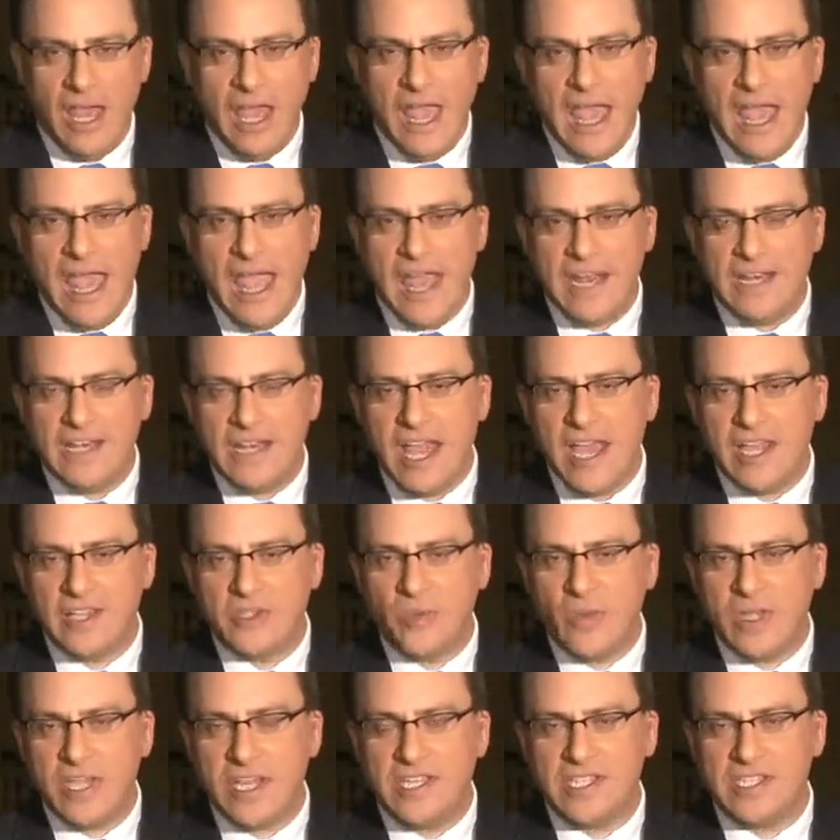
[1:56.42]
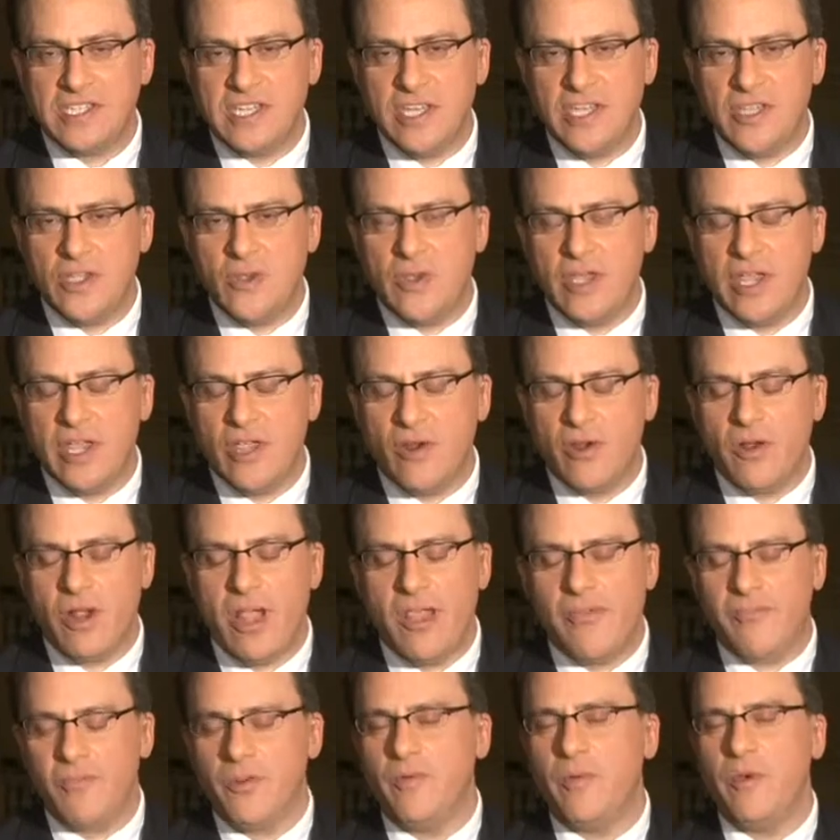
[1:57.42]
And as we continue here,
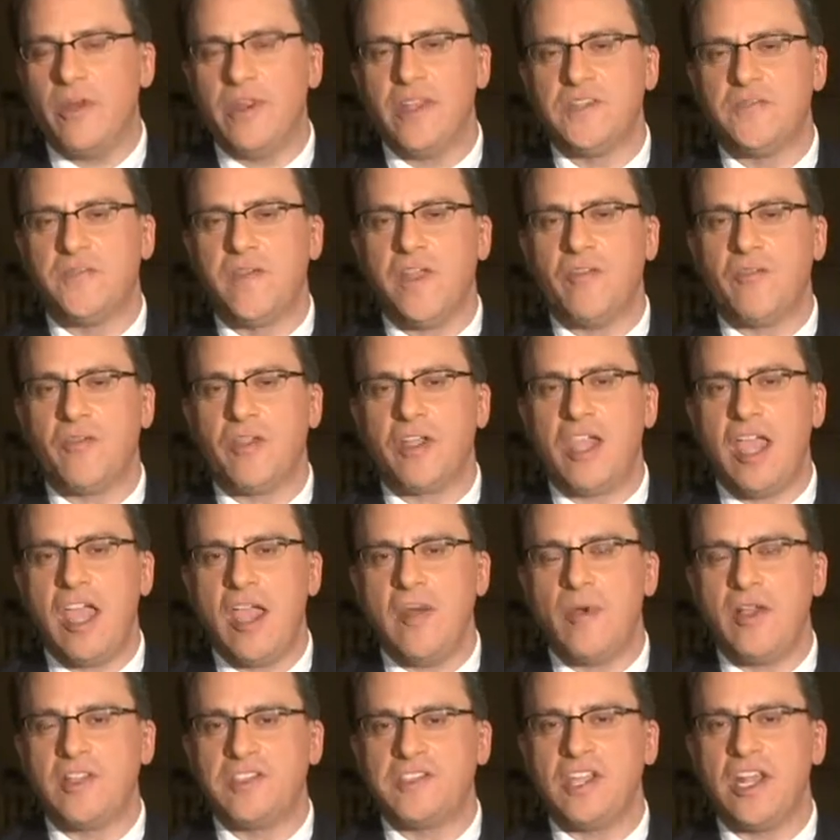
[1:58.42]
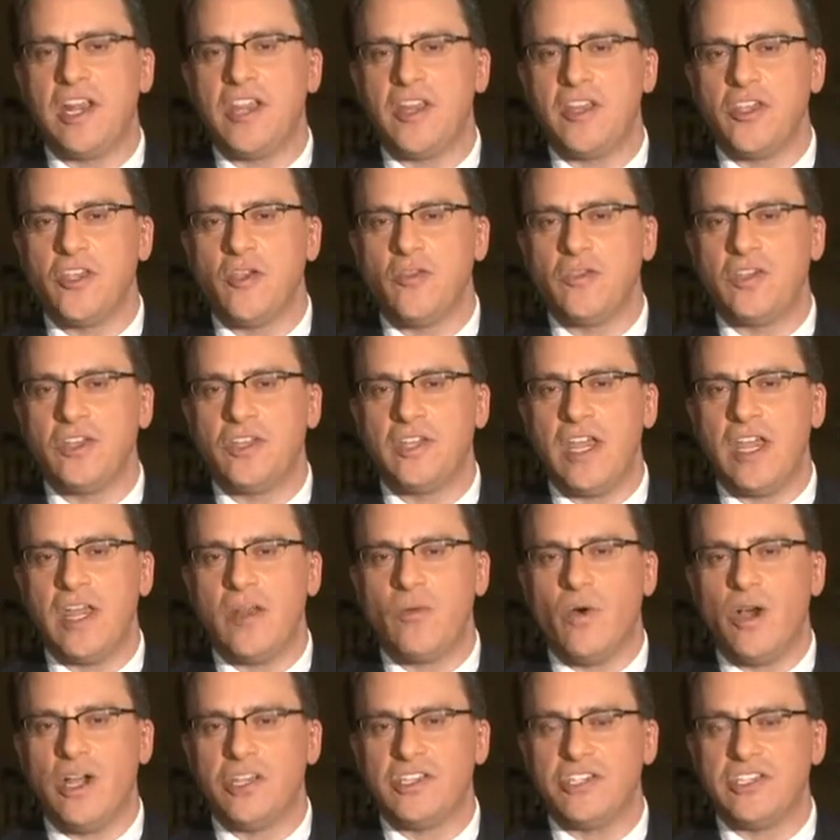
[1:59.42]
everybody's favorite game on State of the Union Day
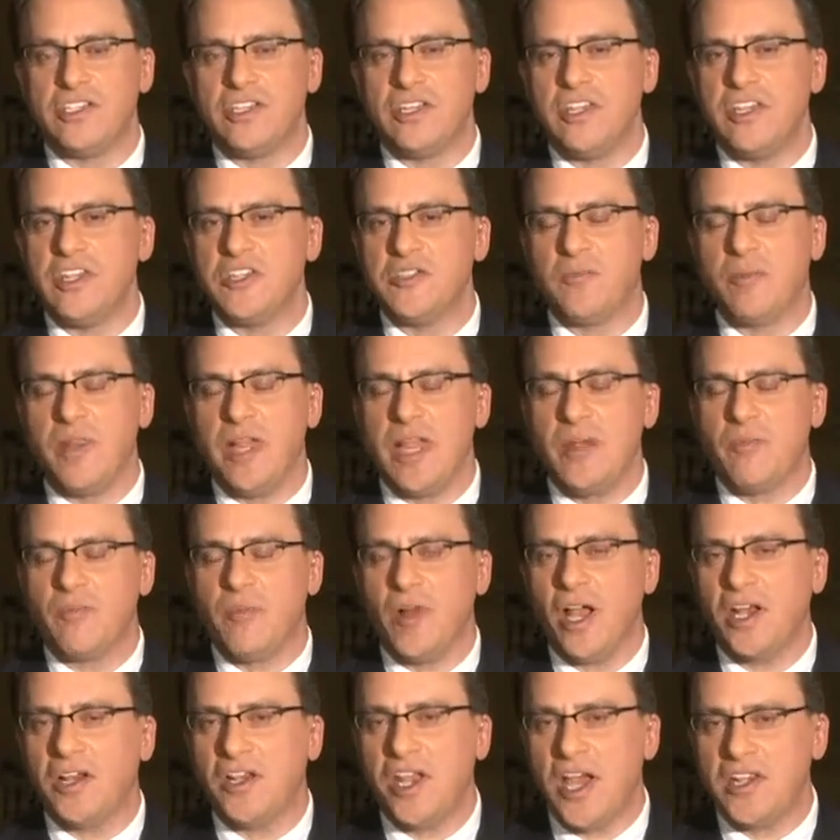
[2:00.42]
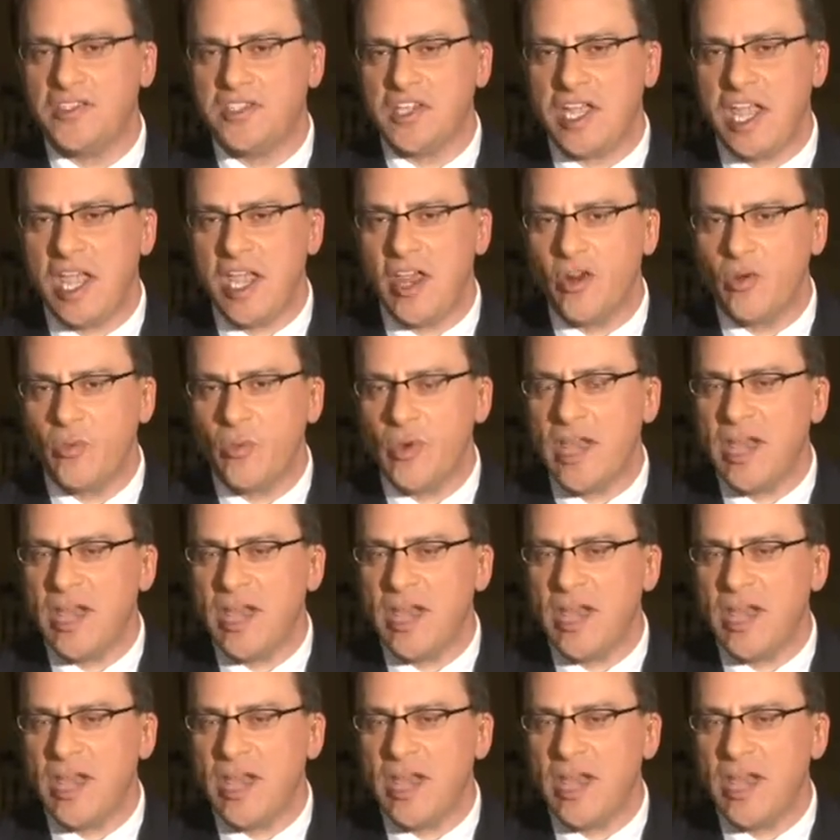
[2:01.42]
in Washington is playing prognosticator.